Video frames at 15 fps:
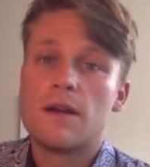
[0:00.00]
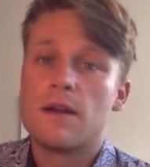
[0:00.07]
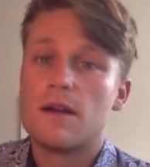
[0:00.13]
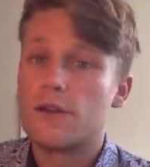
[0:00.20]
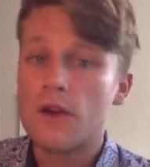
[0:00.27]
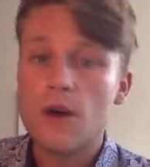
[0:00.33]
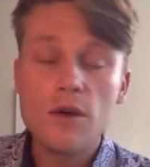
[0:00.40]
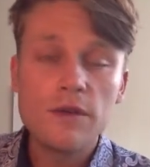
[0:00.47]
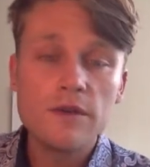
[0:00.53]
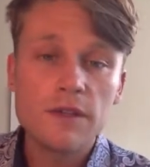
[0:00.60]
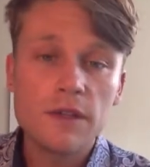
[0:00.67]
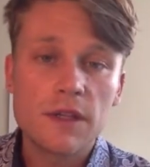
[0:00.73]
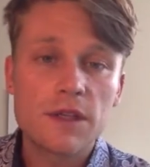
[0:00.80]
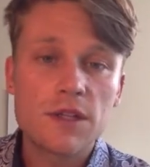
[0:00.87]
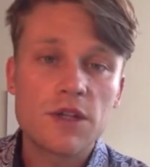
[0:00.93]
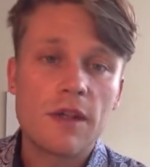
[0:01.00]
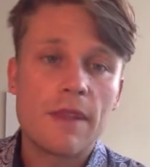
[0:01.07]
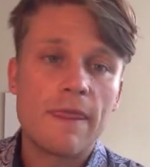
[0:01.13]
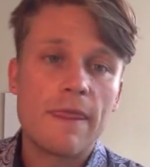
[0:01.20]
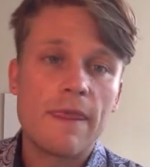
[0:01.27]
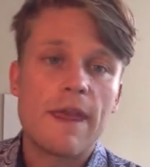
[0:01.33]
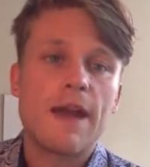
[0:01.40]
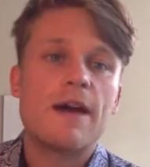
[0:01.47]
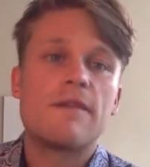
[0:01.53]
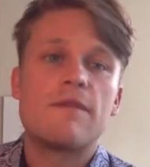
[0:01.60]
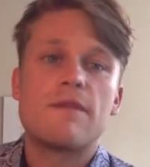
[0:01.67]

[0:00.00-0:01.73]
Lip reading: on their own volition, they have